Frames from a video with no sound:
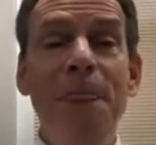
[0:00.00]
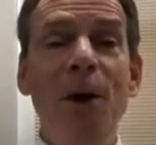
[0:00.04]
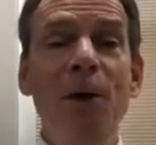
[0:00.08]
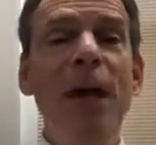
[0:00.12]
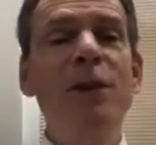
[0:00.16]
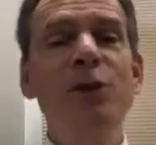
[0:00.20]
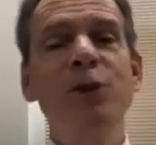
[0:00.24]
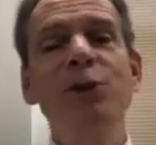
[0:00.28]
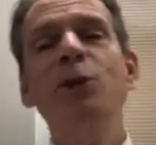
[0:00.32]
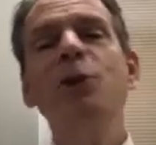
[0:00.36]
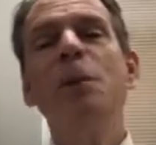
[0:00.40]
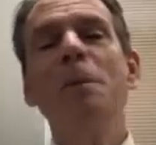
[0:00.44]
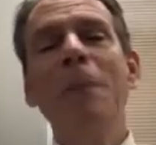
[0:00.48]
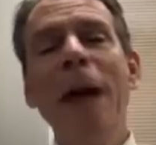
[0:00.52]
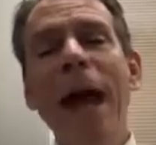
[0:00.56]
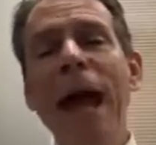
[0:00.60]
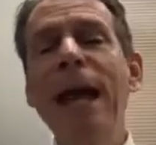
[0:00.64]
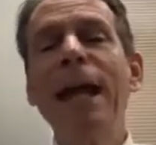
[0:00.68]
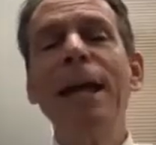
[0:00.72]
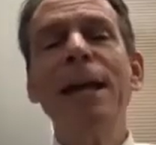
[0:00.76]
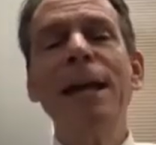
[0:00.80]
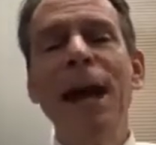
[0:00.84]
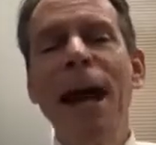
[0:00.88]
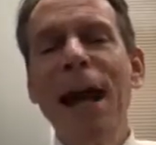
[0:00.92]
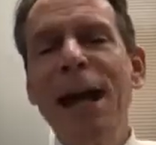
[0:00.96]
Okay, so you're
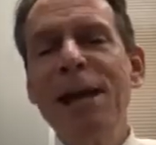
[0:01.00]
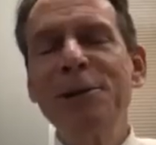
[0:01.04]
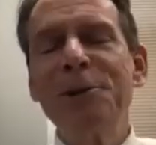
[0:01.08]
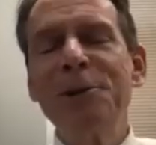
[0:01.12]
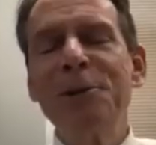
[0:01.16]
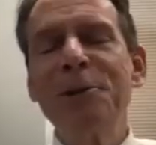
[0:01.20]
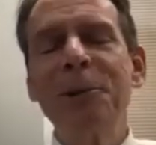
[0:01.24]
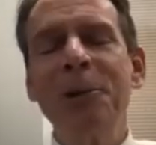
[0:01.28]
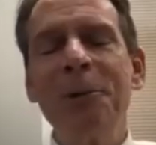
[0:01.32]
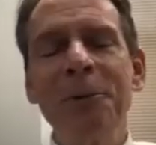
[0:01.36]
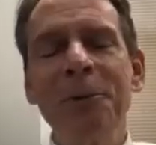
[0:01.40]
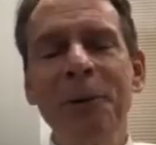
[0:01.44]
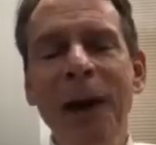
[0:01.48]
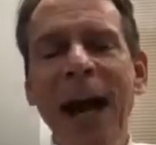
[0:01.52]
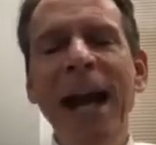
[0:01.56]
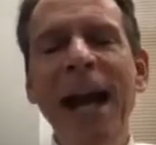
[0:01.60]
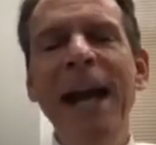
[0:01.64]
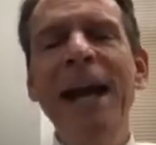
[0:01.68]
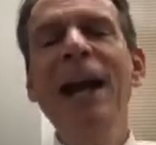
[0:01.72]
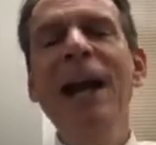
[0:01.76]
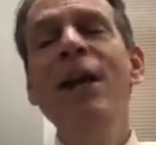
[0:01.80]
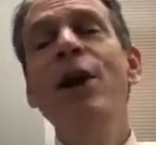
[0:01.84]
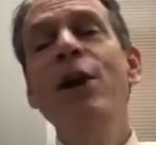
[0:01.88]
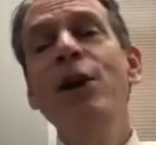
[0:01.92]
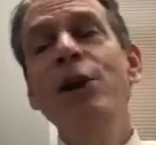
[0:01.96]
back in high school,
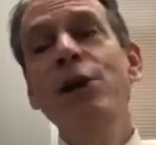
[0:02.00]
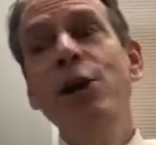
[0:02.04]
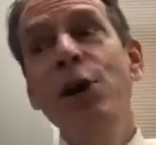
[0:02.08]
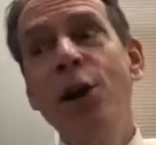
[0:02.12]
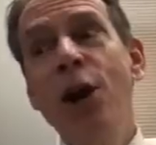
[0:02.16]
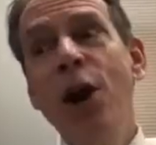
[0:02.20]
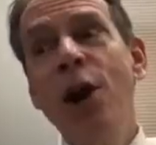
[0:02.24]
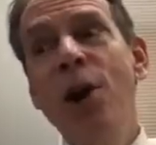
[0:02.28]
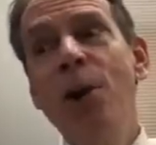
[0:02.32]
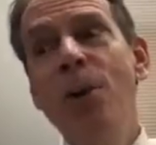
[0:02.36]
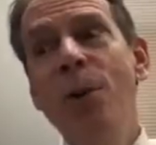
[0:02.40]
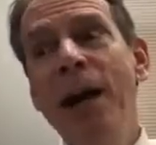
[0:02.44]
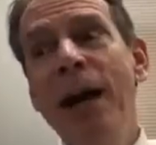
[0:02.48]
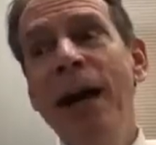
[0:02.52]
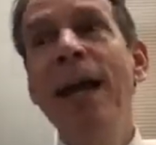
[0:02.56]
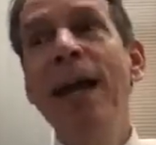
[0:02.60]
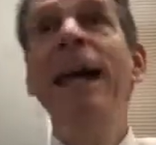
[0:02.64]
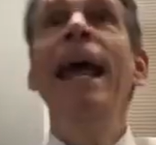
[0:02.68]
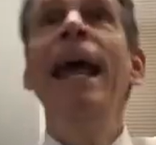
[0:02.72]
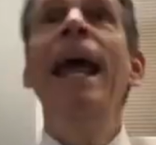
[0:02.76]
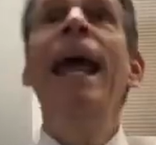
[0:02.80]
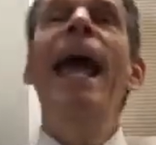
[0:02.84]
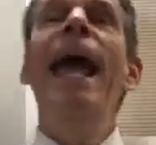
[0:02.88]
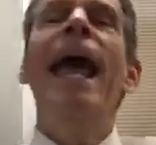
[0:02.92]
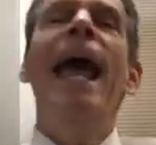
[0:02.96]
right? You go
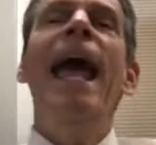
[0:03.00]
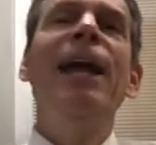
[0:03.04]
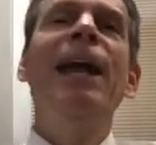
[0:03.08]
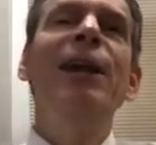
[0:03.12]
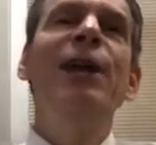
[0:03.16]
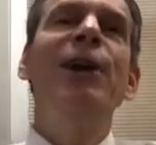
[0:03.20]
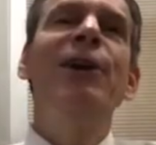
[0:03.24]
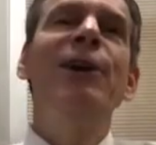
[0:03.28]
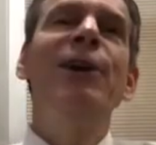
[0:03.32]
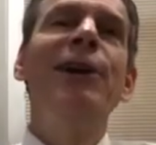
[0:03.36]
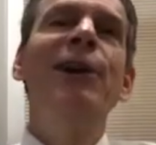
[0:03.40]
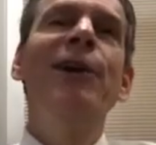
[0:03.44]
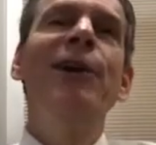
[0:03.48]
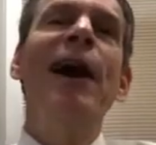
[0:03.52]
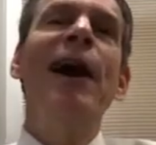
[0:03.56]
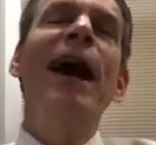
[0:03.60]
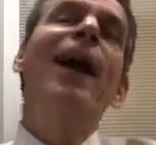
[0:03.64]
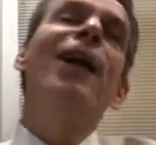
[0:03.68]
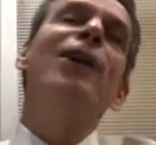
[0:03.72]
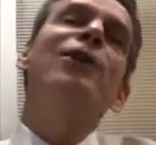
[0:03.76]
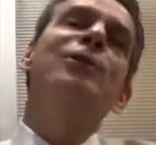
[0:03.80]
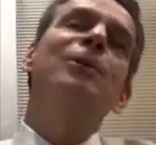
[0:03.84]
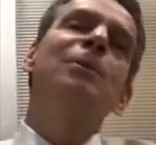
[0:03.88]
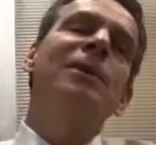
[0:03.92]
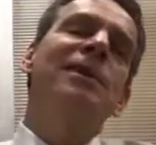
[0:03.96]
in and you're in your
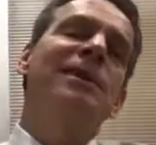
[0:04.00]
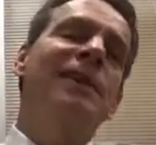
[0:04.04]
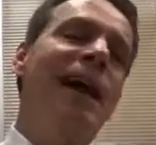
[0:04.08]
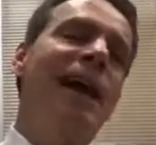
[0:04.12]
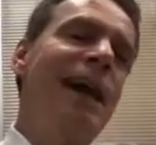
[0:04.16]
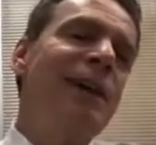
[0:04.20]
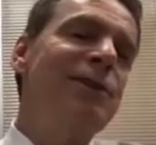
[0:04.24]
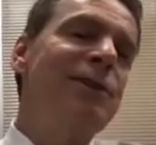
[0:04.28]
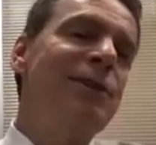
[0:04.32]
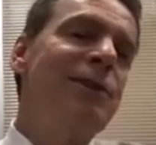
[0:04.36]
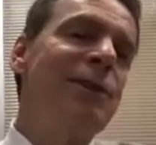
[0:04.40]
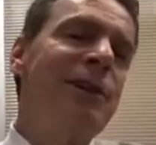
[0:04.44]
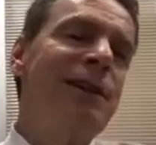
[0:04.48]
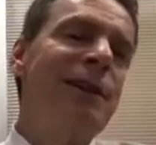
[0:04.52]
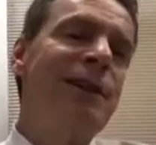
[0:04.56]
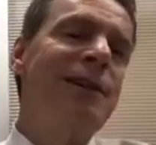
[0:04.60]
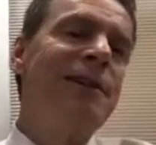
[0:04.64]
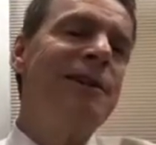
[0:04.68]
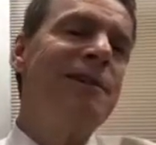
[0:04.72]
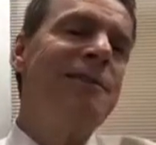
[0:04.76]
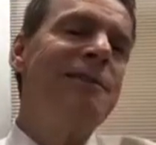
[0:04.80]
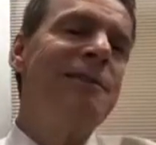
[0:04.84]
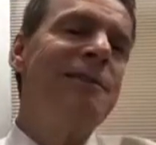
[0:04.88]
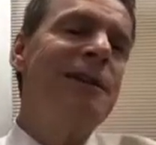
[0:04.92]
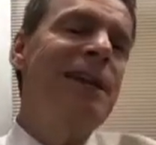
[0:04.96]
algebra test or
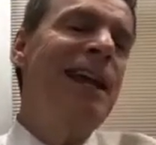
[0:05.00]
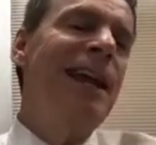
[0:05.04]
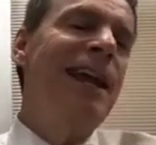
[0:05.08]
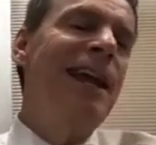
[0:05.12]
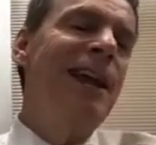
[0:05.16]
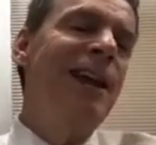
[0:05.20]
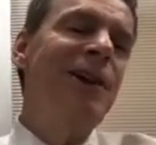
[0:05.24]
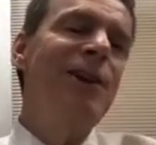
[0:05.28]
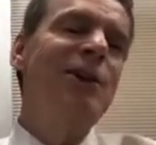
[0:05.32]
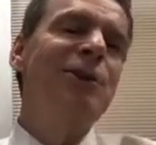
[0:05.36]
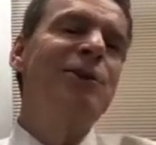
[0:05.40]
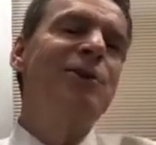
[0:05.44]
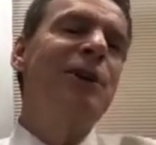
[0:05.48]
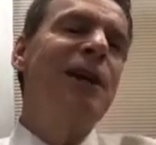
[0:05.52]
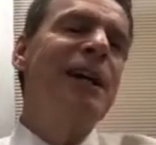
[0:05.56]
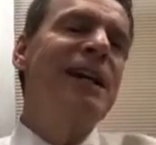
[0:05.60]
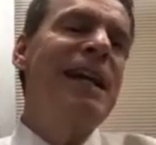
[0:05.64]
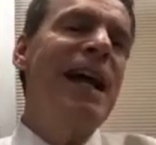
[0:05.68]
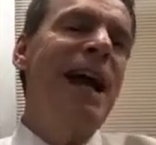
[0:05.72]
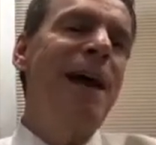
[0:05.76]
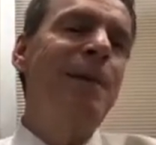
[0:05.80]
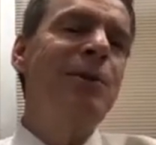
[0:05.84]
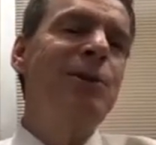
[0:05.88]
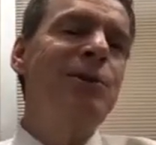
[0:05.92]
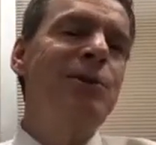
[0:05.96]
your
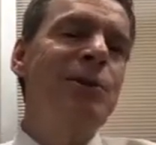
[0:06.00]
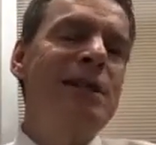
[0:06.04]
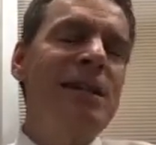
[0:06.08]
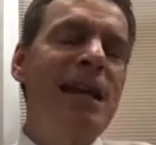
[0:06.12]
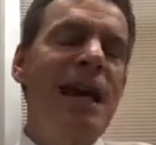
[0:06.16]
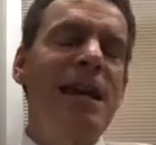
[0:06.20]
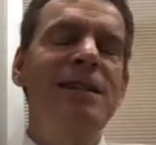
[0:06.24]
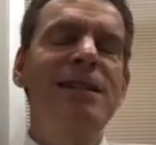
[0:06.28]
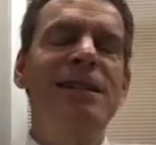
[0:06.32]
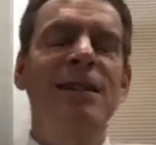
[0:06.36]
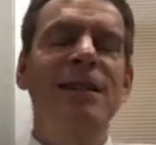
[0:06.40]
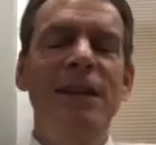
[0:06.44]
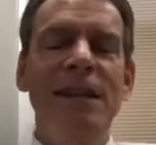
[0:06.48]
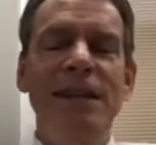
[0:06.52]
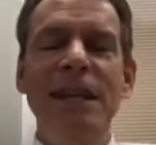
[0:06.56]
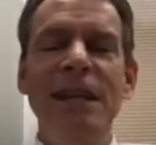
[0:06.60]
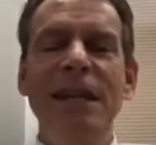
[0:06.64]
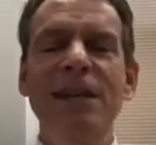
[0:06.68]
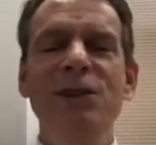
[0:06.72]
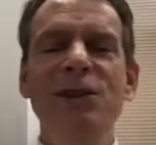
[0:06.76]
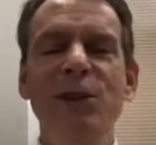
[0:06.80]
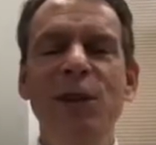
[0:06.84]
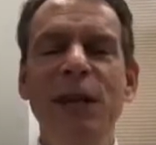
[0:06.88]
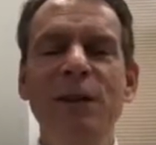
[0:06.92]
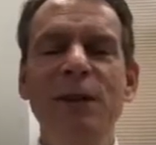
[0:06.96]
trigonometry test, and the
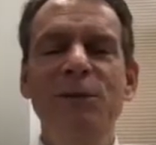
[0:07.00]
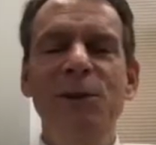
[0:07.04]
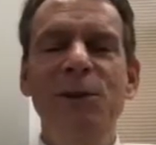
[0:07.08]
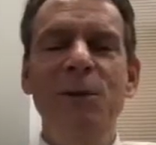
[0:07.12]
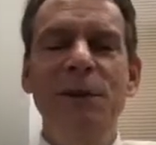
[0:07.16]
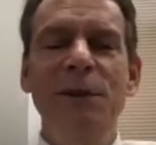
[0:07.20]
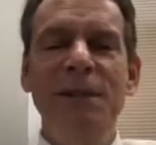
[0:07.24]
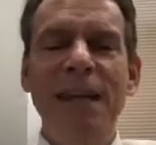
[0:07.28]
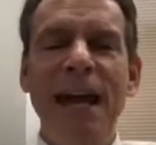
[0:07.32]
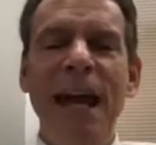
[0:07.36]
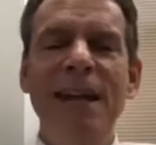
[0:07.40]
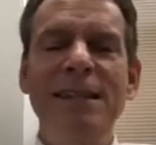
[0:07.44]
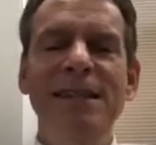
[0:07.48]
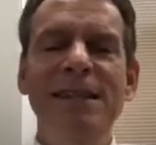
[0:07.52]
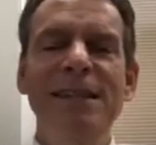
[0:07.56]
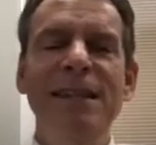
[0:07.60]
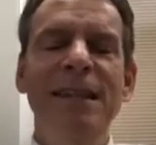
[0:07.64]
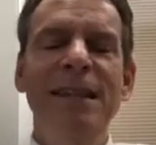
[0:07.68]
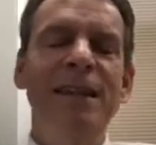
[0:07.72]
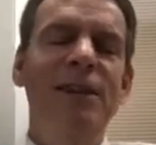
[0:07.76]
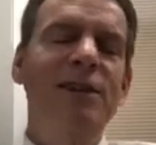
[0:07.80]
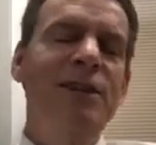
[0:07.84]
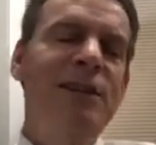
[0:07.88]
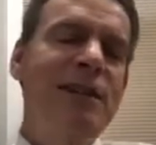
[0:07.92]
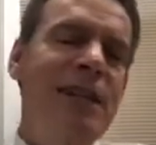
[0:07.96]
teacher gives you a test and
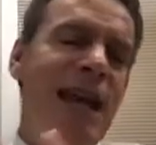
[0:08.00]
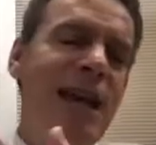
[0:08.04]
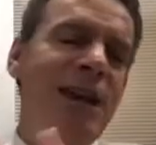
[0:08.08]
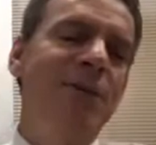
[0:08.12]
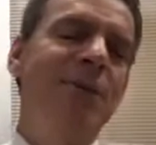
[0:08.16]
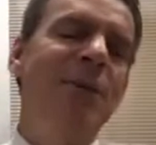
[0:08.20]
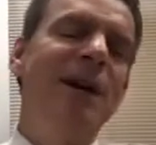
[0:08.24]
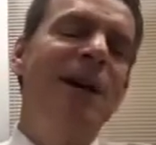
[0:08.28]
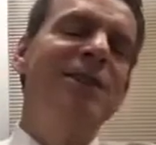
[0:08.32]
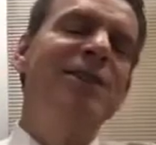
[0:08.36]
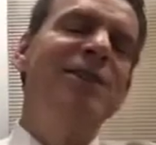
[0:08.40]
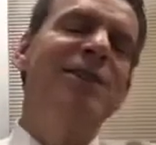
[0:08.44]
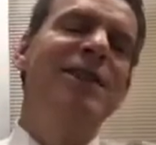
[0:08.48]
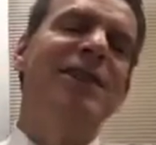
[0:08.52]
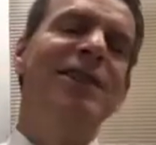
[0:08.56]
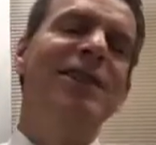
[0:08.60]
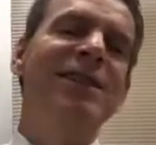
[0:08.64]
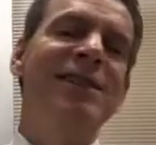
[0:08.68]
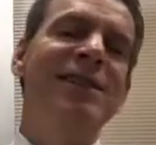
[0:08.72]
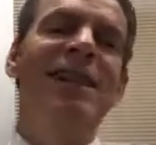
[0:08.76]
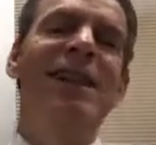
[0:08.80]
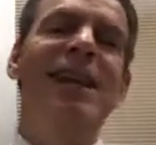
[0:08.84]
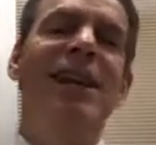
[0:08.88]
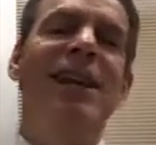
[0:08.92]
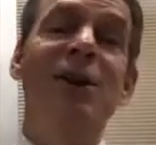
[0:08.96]
there's 10 questions
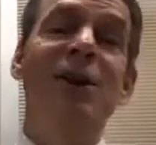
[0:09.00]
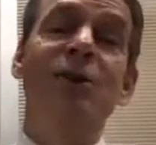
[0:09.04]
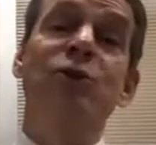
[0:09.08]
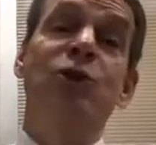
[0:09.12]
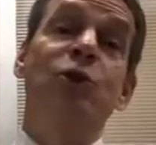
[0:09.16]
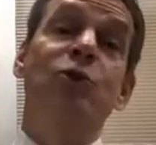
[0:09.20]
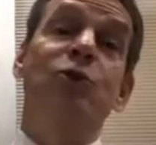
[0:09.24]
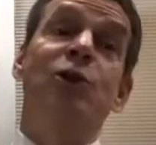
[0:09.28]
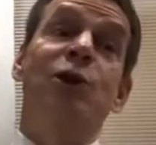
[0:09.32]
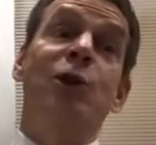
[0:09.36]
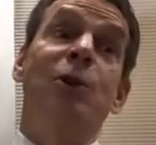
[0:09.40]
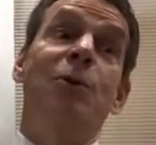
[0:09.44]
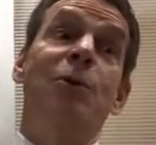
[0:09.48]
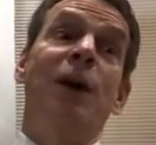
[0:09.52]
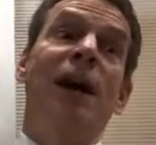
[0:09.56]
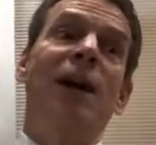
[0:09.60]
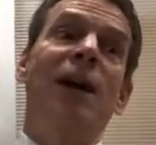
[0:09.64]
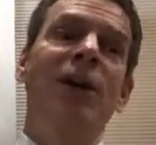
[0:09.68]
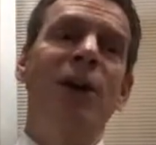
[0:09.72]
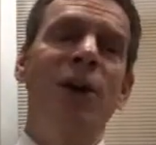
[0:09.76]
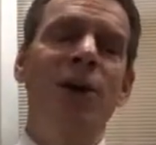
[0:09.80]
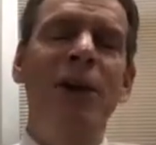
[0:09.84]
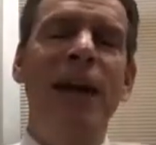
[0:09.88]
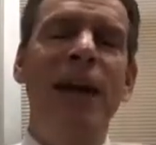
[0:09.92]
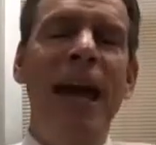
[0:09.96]
and you don't do so
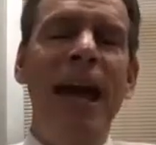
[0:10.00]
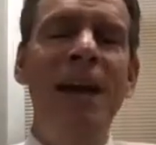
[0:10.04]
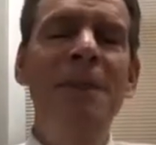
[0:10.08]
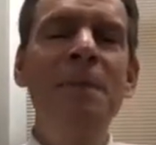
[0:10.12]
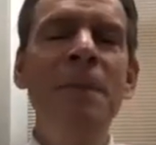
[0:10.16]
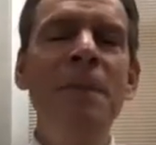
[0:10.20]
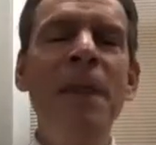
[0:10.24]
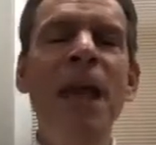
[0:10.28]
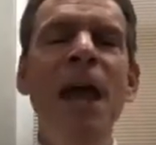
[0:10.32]
well, okay?